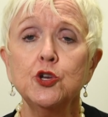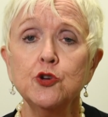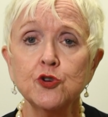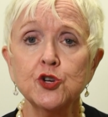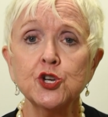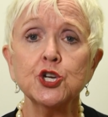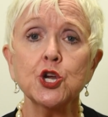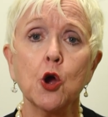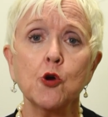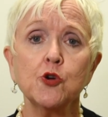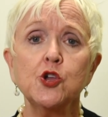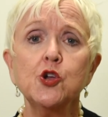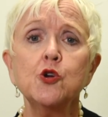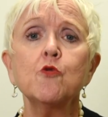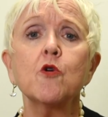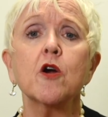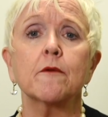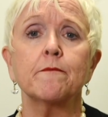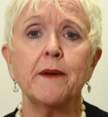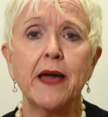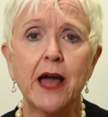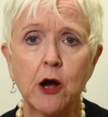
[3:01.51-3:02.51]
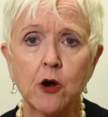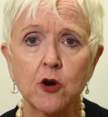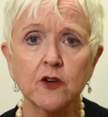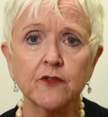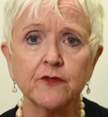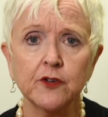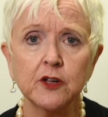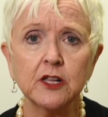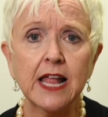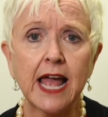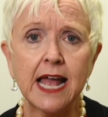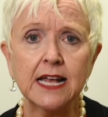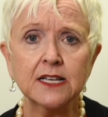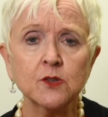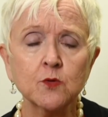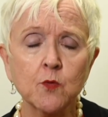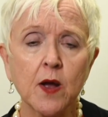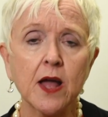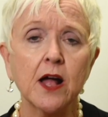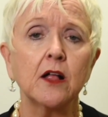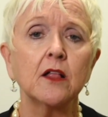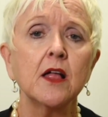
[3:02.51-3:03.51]
You show you are powerful as
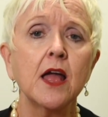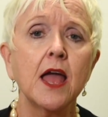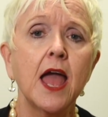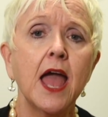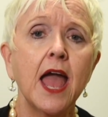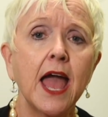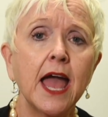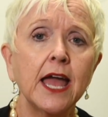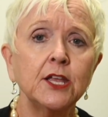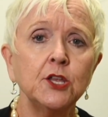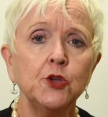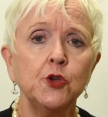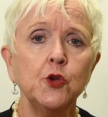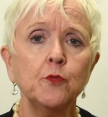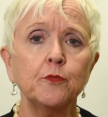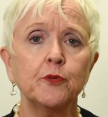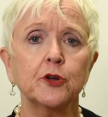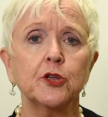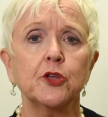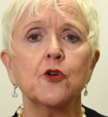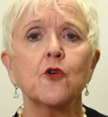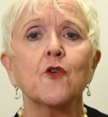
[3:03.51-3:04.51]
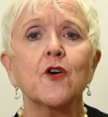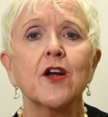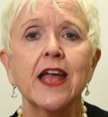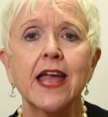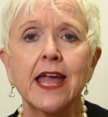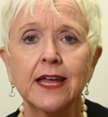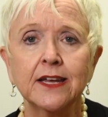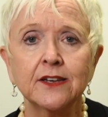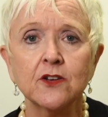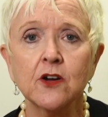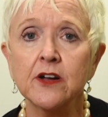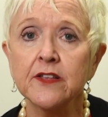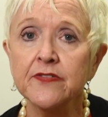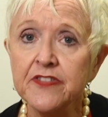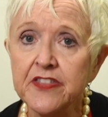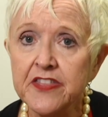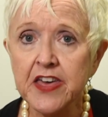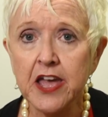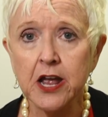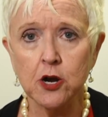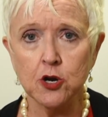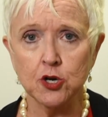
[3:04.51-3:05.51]
well, and you put your hand
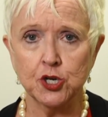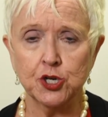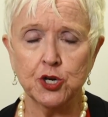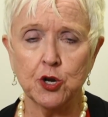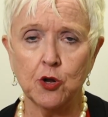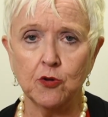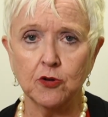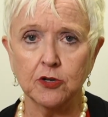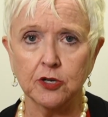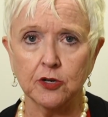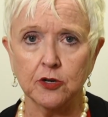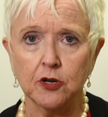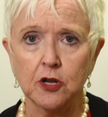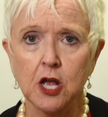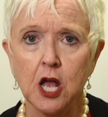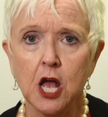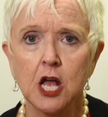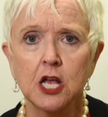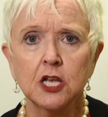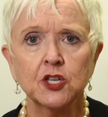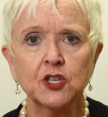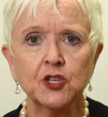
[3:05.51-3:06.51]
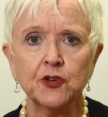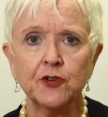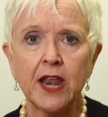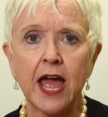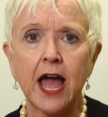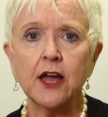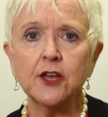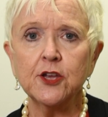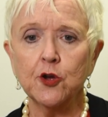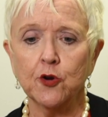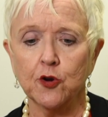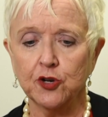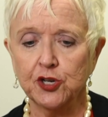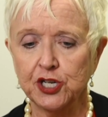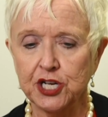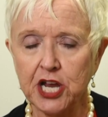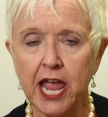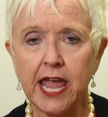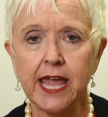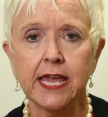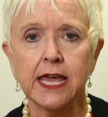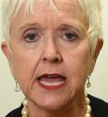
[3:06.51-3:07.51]
on their shoulder. So now you're
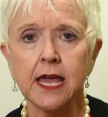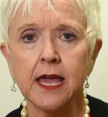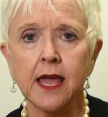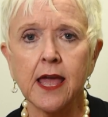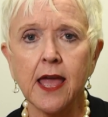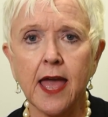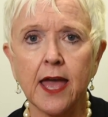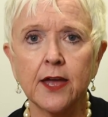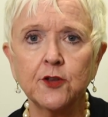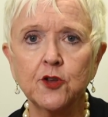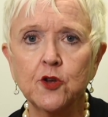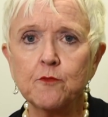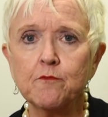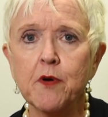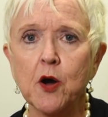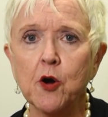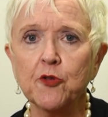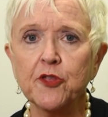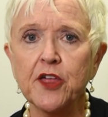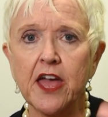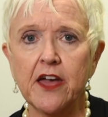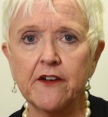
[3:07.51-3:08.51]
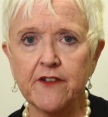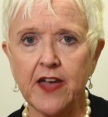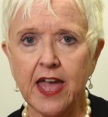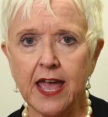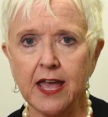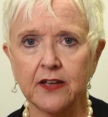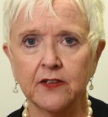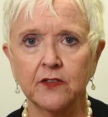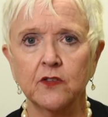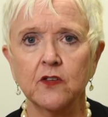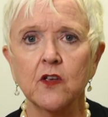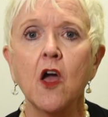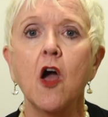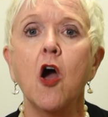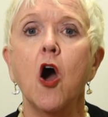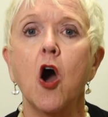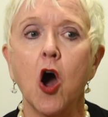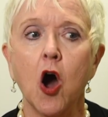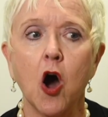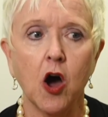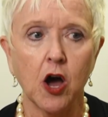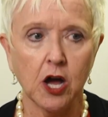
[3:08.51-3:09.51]
shaking and you both have hands
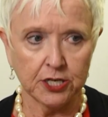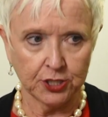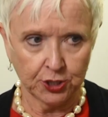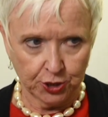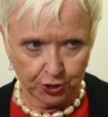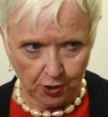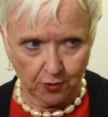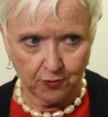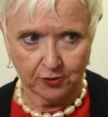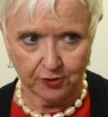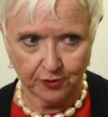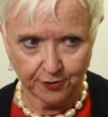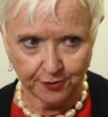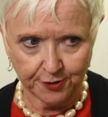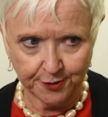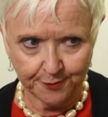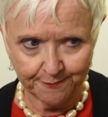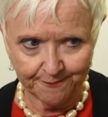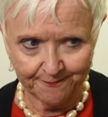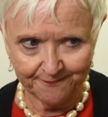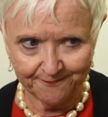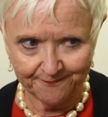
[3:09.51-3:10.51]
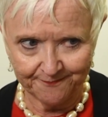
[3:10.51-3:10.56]
on shoulders.